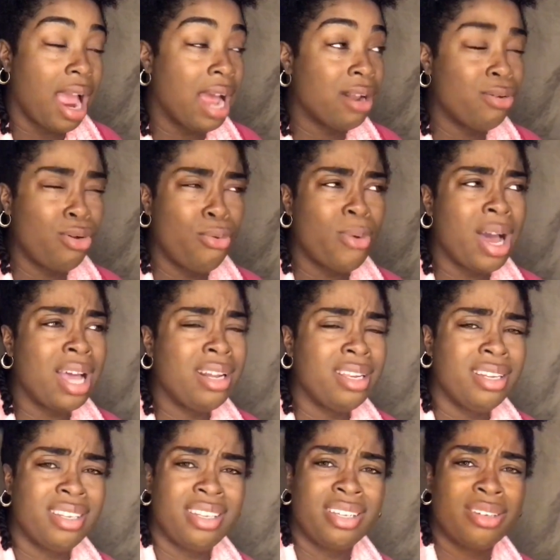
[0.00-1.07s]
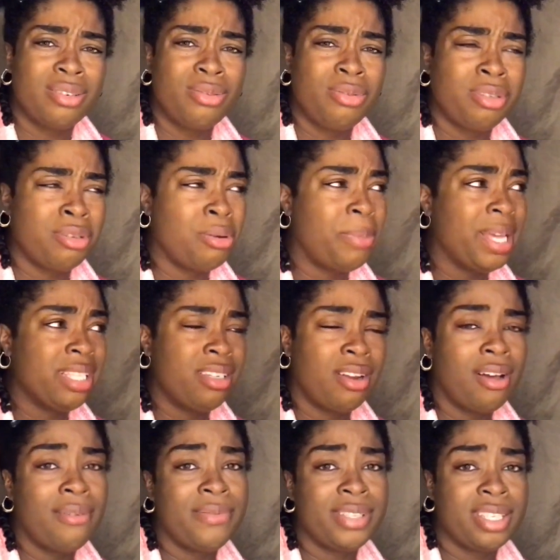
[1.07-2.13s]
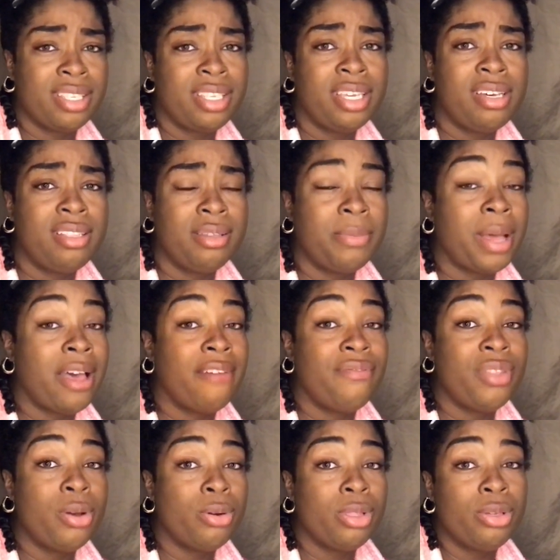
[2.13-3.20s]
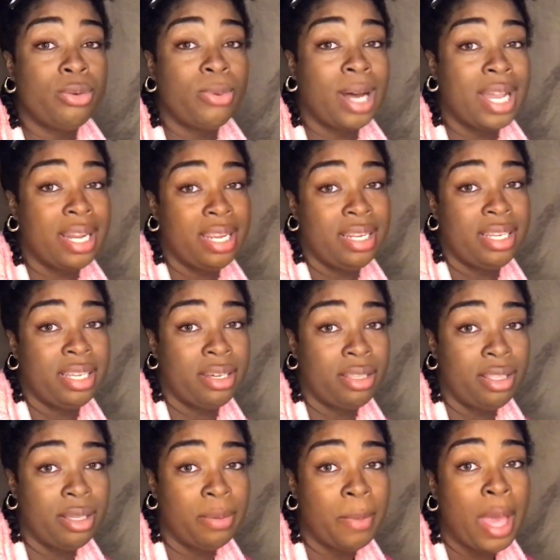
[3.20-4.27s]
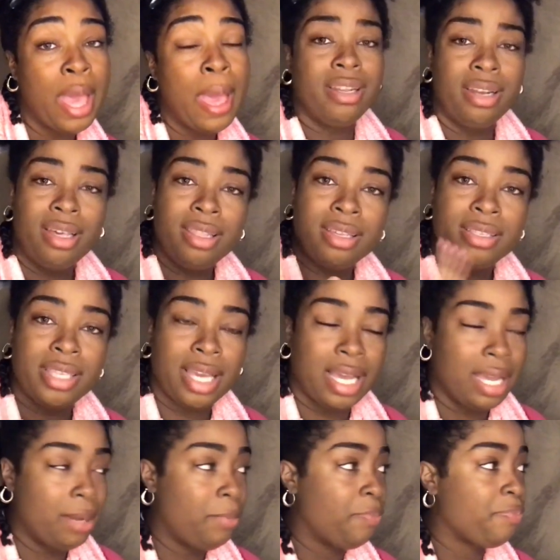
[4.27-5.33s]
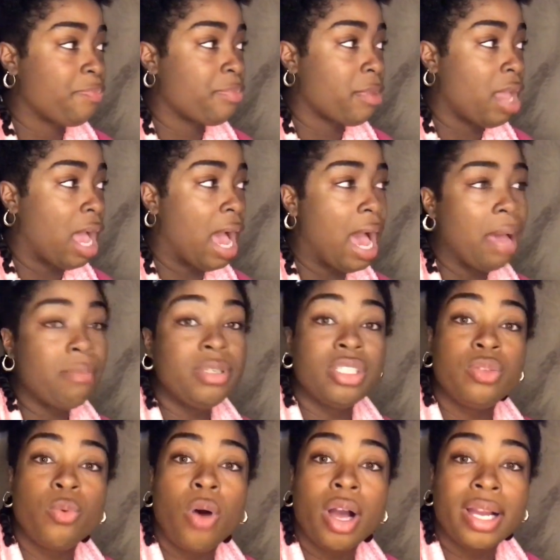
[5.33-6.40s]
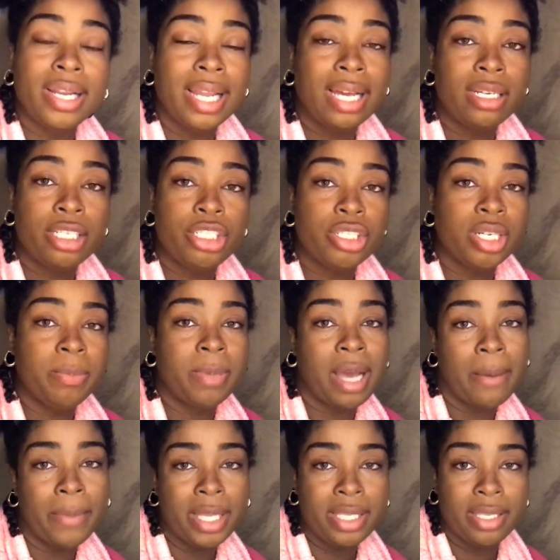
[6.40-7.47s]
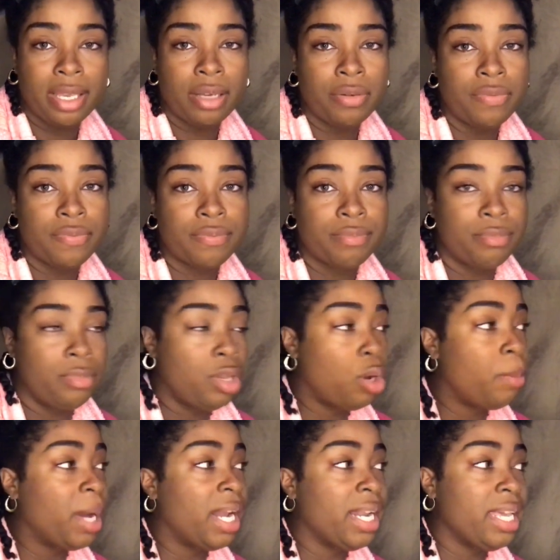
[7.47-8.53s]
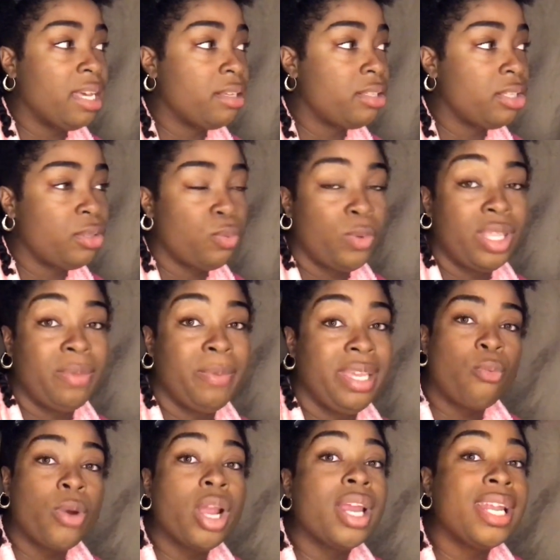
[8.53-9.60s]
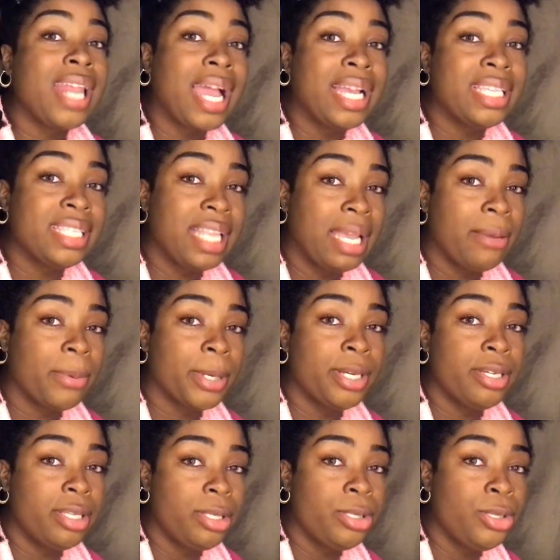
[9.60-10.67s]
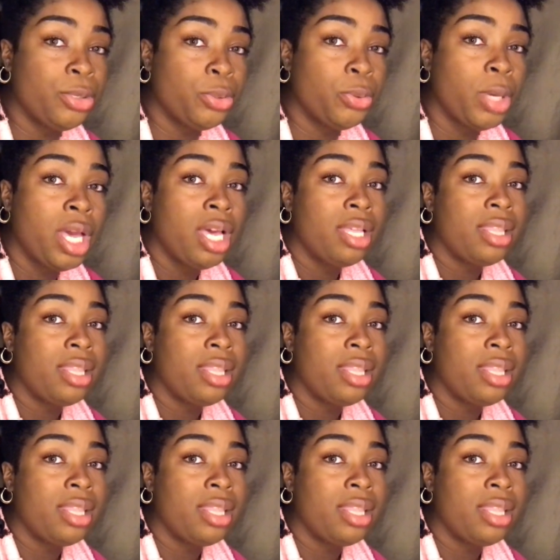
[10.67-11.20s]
I don't know why I didn't go back to the office and tell them. I have no clue why I didn't tell them. Another time, I'm just walking down the street by myself. Nobody else is with me. We're in nice neighborhoods too.